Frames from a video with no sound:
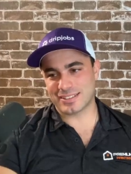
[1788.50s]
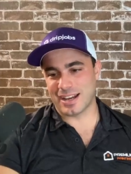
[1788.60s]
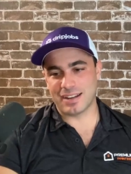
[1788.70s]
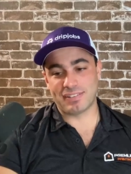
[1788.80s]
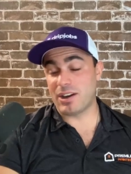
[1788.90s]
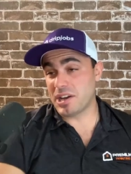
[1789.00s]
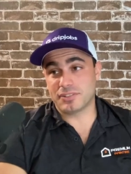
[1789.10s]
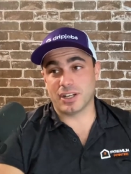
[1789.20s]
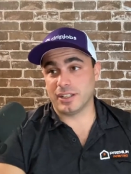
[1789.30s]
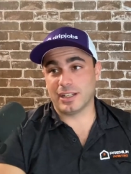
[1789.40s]
kind of how I've
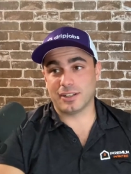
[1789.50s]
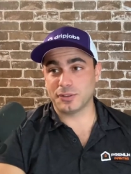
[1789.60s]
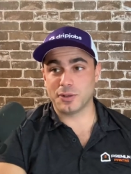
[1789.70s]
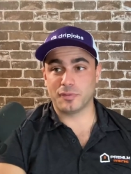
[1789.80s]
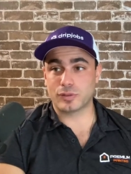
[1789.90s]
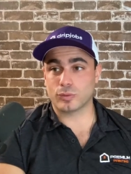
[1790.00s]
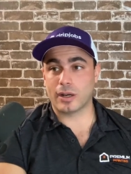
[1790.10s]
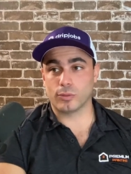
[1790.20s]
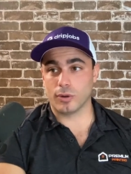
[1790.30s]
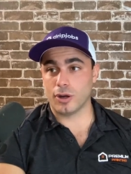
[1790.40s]
done it. I don't know if it's
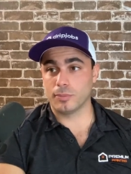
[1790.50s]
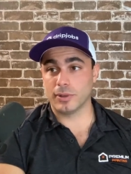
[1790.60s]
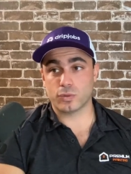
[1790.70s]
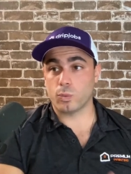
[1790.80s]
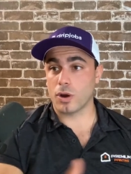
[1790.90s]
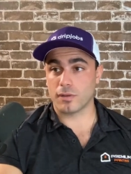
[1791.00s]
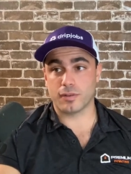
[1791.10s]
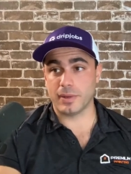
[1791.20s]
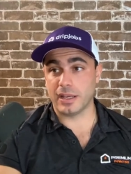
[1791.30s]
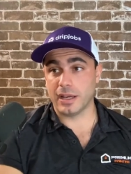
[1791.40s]
right or wrong, but it's worked
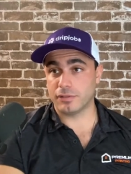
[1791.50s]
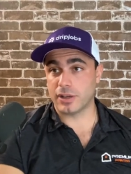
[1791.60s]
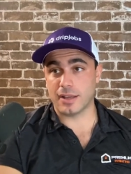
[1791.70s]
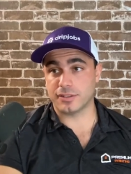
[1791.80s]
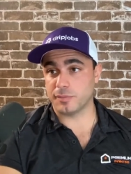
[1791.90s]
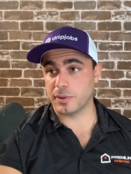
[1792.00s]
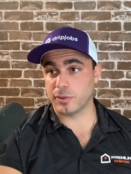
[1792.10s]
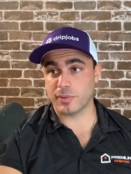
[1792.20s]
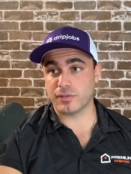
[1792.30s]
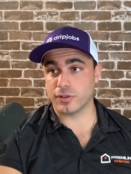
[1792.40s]
for me. I have guys that've been
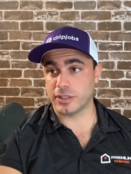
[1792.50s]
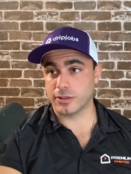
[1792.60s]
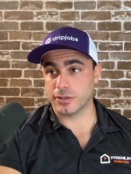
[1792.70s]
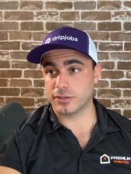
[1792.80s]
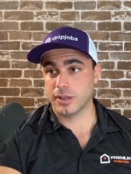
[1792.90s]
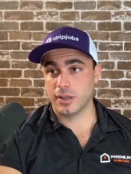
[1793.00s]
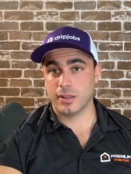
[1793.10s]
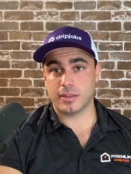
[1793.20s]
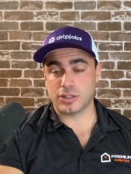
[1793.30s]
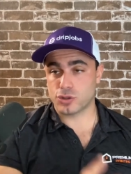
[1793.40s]
with me for years.
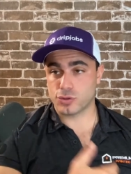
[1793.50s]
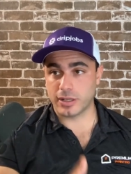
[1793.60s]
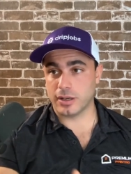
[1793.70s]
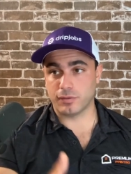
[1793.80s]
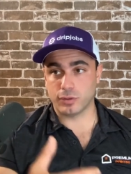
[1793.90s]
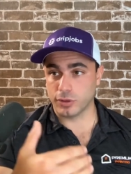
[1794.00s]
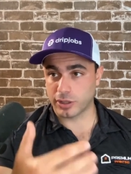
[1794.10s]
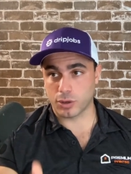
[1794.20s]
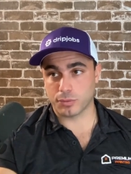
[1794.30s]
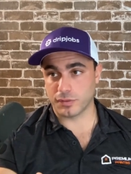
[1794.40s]
They treat if you look
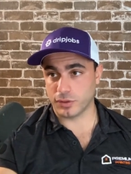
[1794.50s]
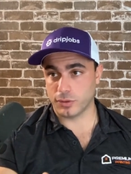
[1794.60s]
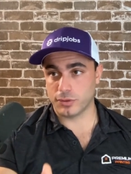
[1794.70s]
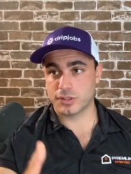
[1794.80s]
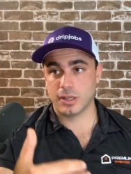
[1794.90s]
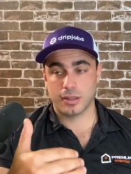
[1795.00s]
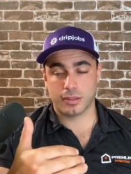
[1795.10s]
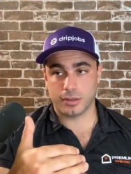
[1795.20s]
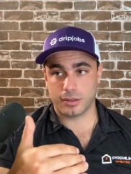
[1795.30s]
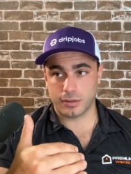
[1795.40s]
at our reviews,
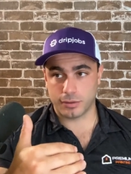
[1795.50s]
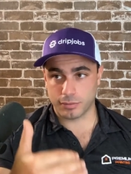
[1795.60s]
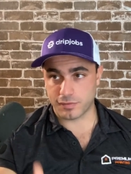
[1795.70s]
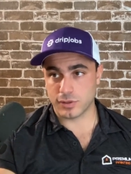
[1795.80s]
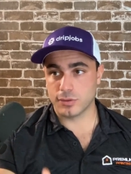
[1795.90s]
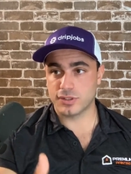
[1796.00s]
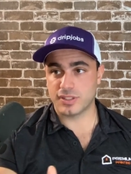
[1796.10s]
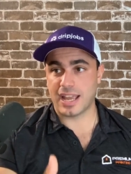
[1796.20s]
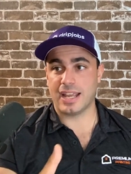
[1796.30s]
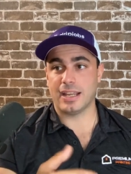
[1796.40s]
the the reviews
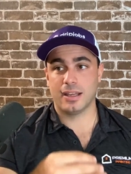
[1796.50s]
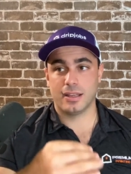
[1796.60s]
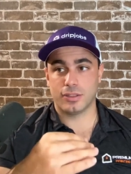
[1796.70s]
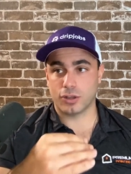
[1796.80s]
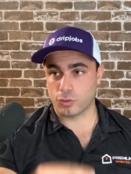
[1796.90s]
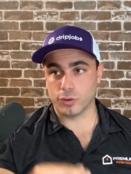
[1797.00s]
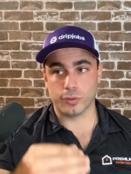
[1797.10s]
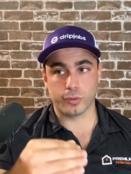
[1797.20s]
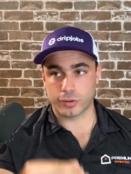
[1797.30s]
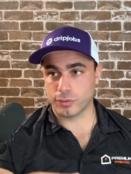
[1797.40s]
say the
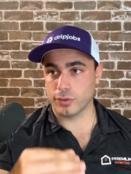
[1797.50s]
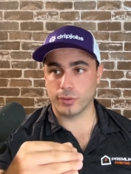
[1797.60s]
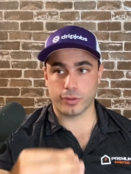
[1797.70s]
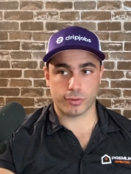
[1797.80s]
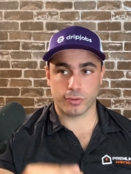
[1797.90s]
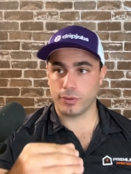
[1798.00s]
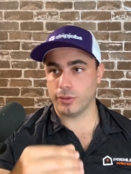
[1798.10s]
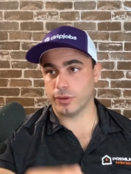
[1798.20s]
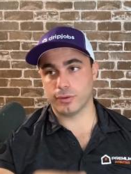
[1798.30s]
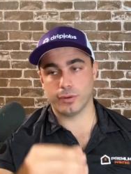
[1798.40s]
crew, the crew, the crew,
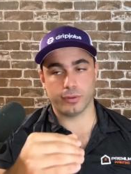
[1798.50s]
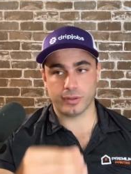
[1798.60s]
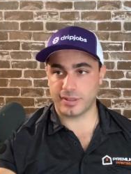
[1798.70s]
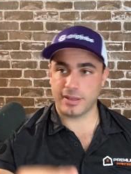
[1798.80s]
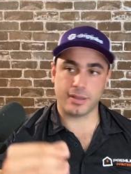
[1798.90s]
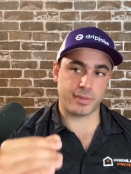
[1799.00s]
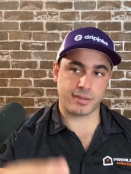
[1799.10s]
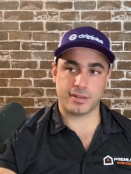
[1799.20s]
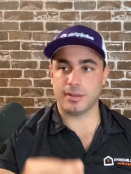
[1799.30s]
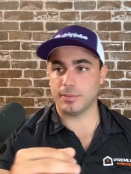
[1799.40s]
the crew, the team, the
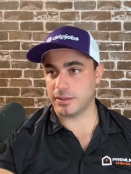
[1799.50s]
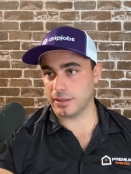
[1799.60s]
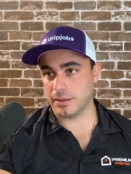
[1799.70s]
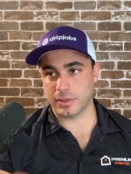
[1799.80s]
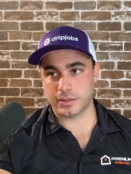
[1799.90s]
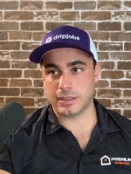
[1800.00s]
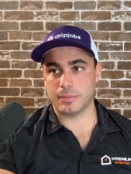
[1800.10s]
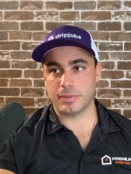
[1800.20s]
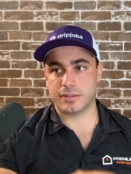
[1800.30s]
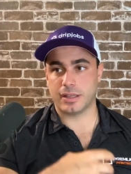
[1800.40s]
team, the team, the
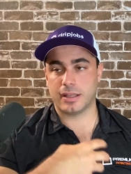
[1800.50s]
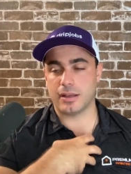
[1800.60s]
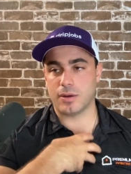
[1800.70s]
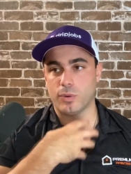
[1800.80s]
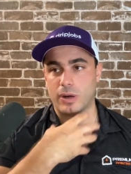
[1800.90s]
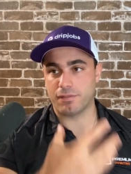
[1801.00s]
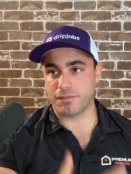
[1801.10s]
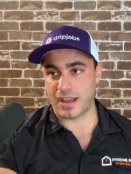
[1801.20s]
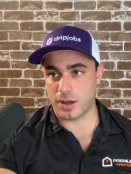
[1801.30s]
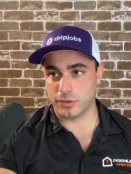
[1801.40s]
team, and it's like what I
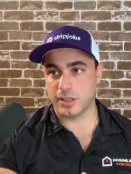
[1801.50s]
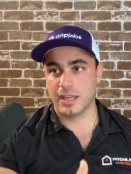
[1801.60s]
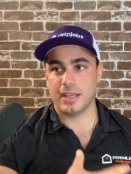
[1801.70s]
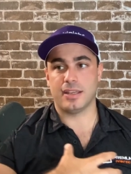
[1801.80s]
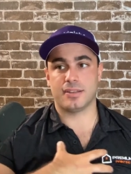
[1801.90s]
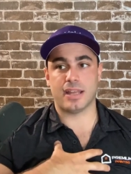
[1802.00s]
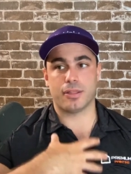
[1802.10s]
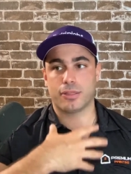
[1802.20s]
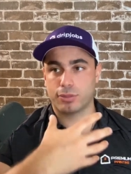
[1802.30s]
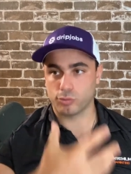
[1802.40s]
found is
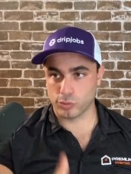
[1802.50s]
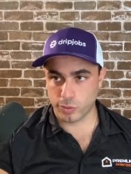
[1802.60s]
that through